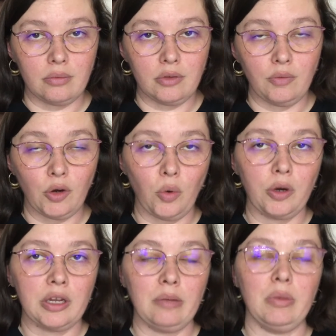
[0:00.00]
the
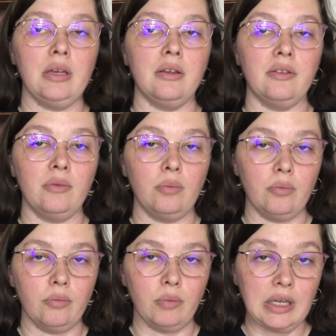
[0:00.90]
recording because
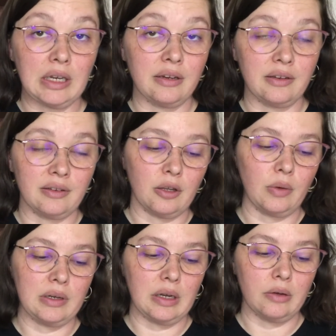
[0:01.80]
we needed to slow
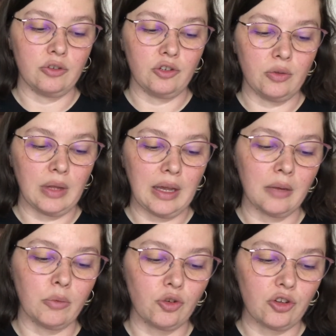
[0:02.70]
it down to do the
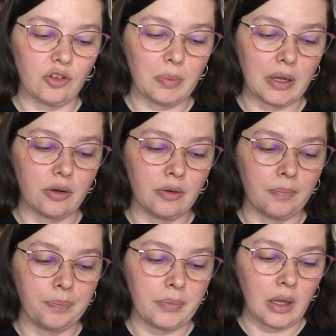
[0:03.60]
hand motions better.
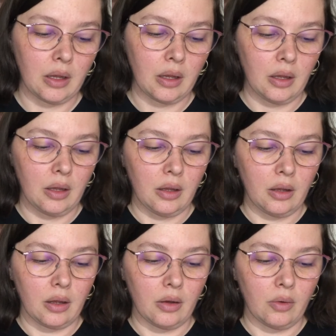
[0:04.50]

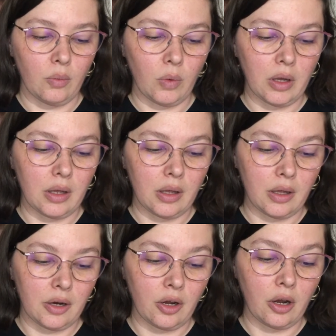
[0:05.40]

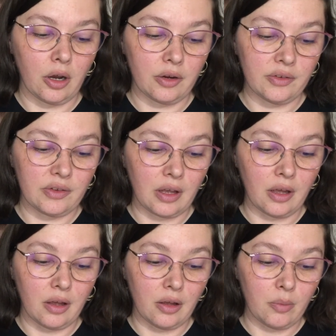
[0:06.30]
What are
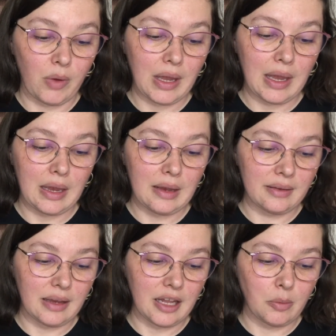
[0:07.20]
some ways
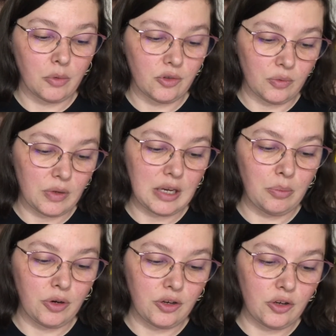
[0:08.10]
animals
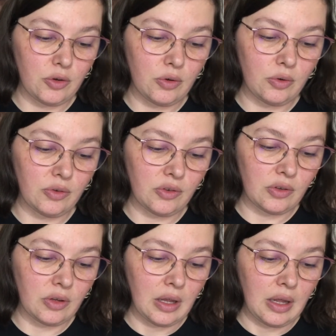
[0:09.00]
reproduce?
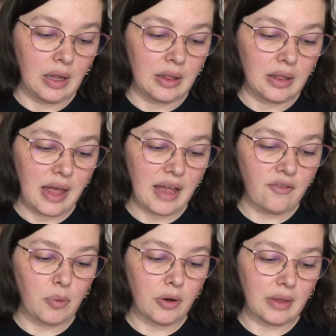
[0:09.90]
Live
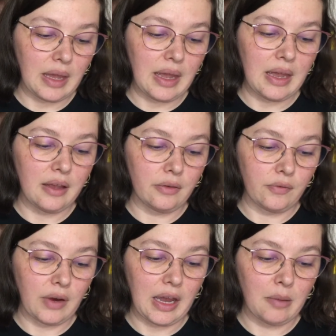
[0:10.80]
birth, eggs,
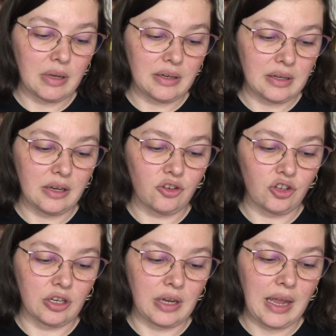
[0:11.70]

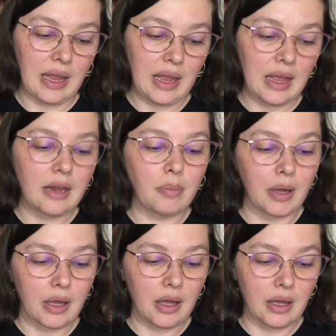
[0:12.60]
fragmentation, and
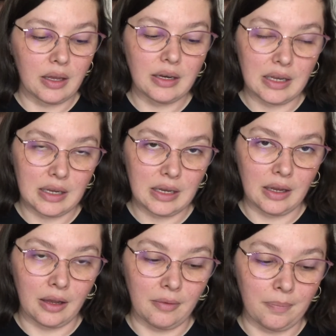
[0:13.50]

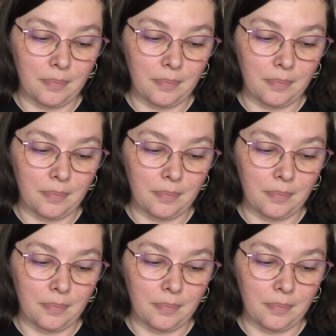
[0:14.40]
budding.